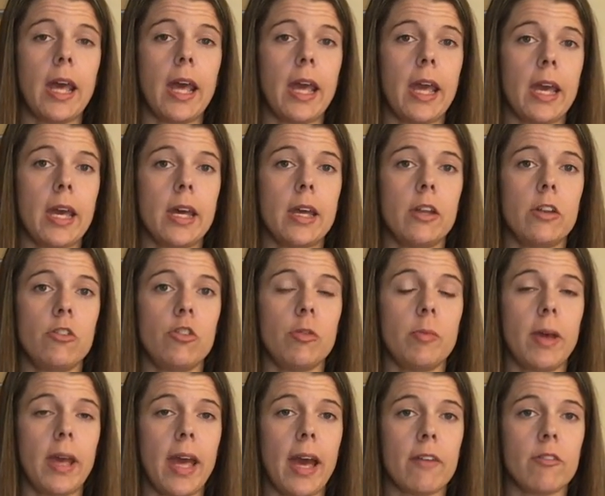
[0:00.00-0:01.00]
and you
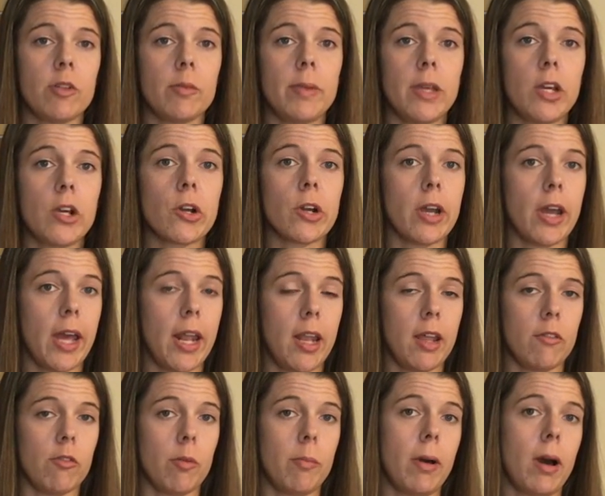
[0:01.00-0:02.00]
may have to be
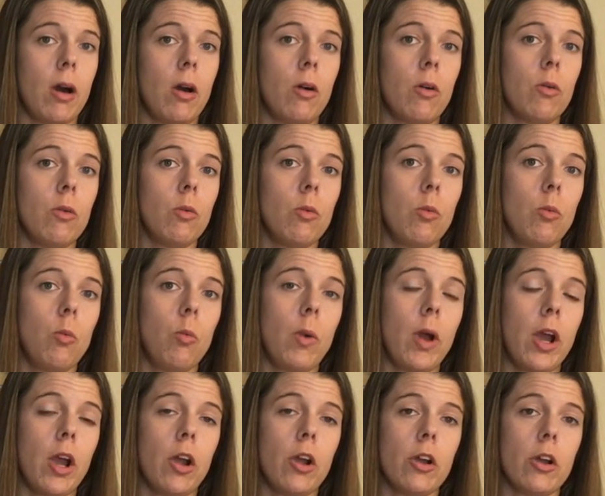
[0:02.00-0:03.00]
creative about
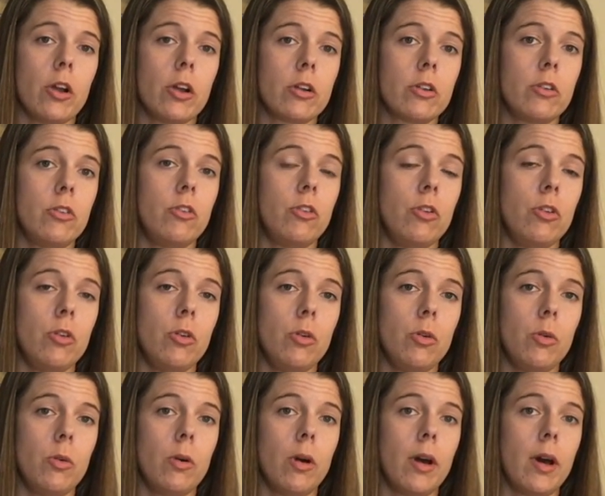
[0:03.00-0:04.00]
where
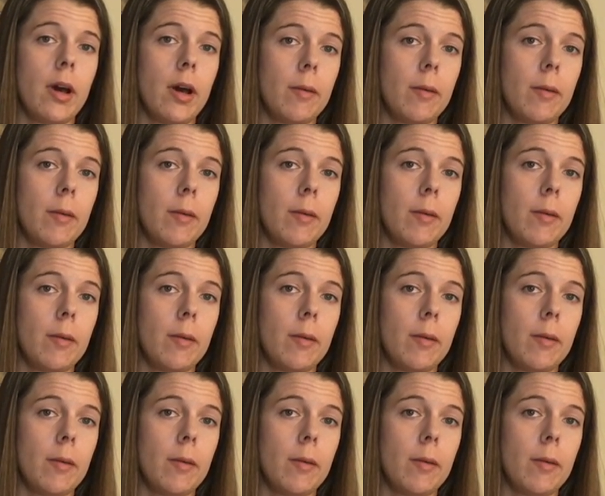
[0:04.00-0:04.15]
to